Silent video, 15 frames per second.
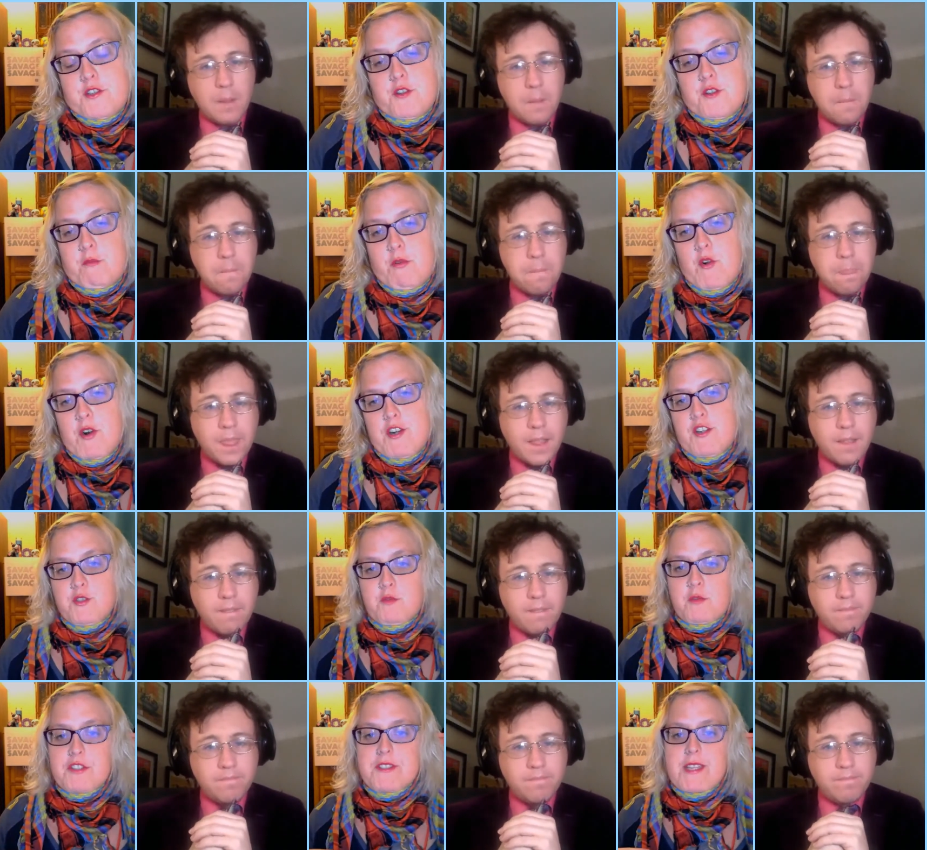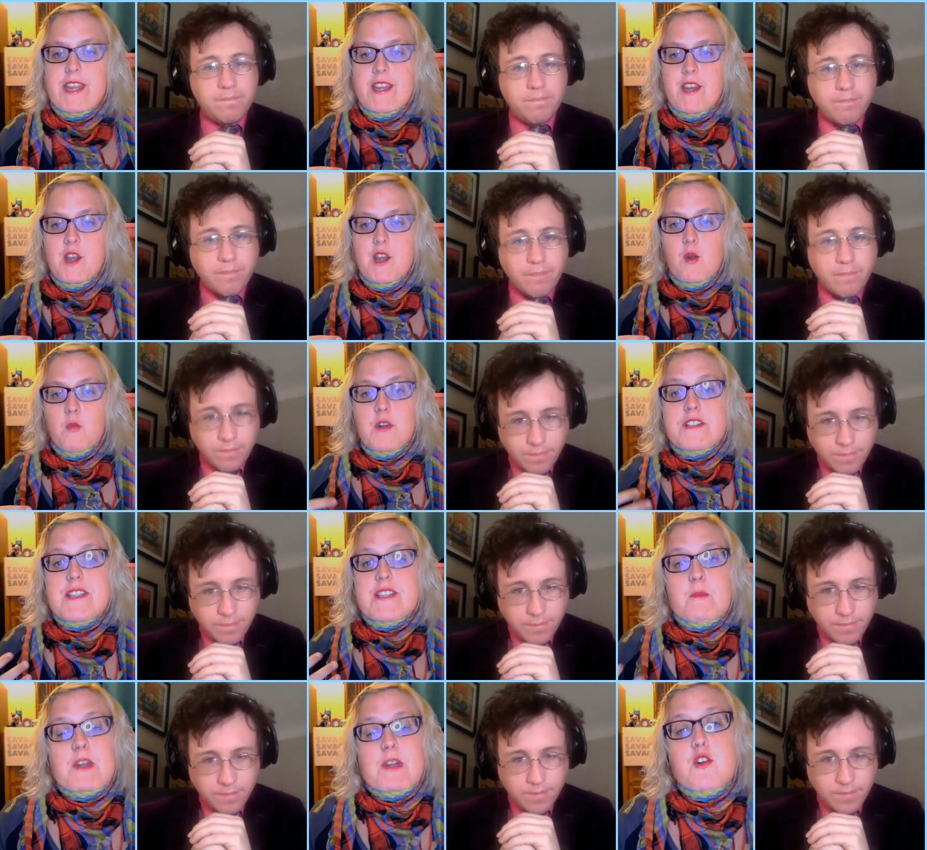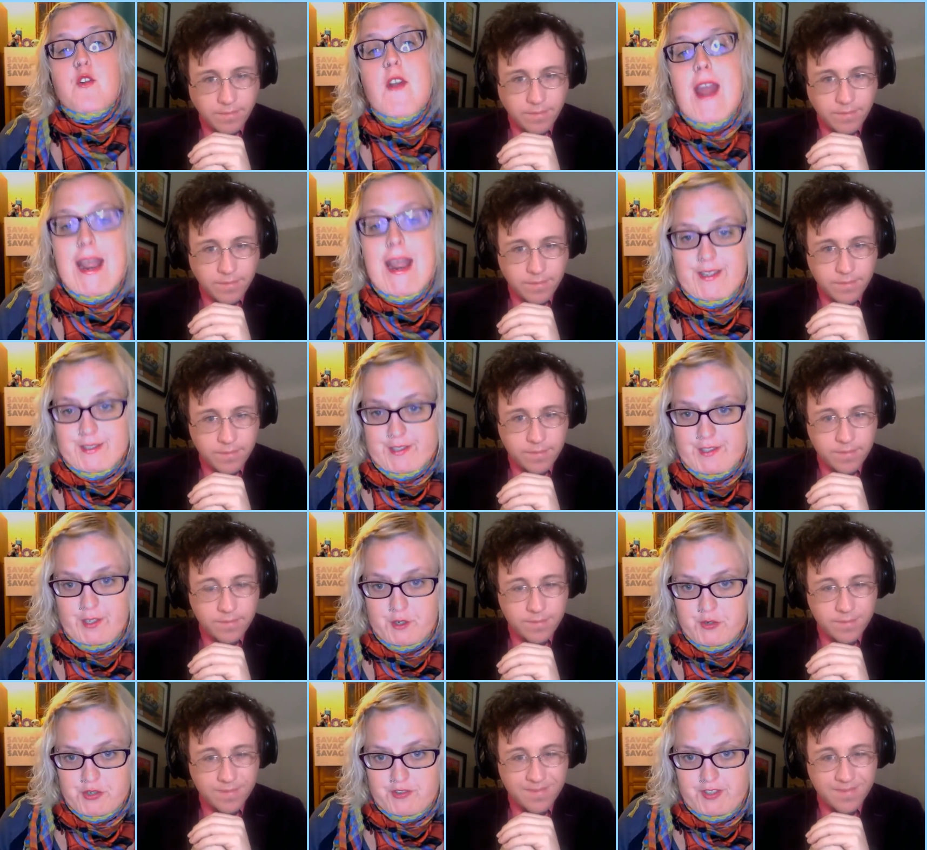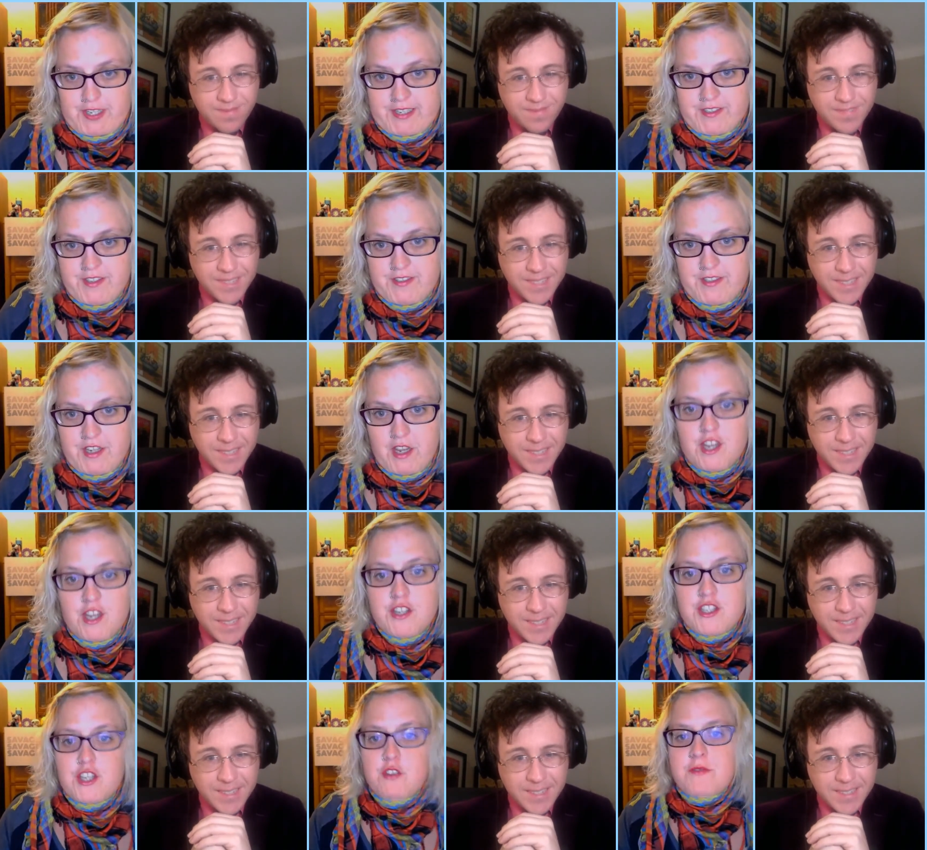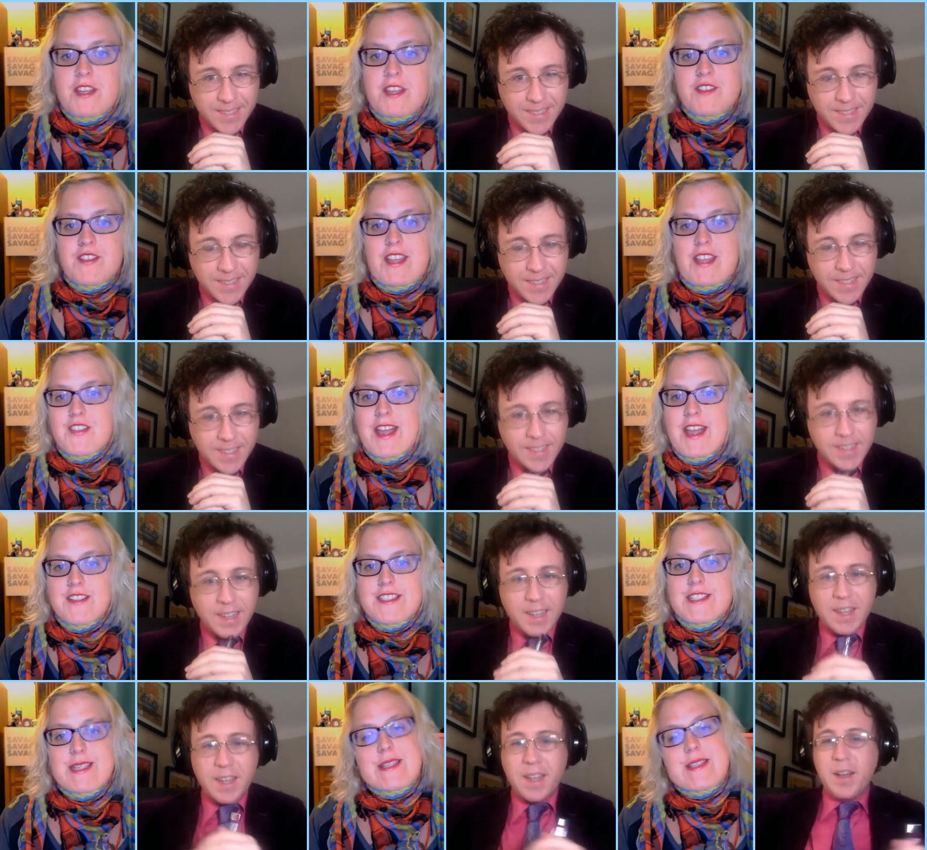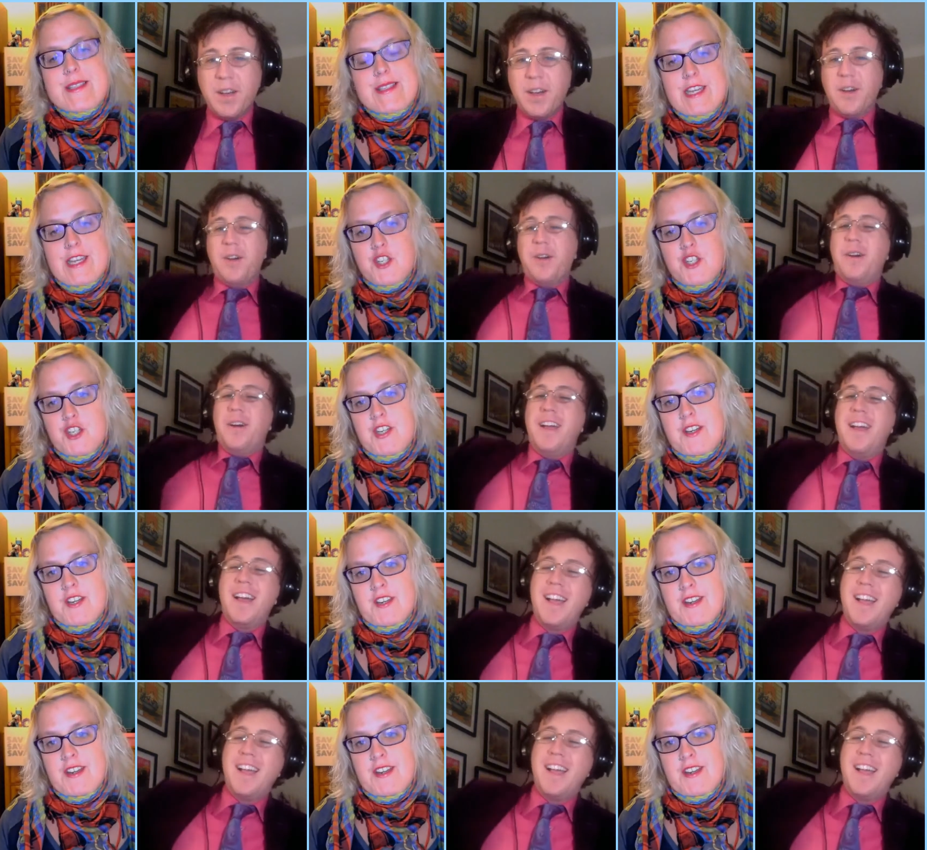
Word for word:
Speaker 1: supporters will say we're democratic socialists yeah do you think that that distinction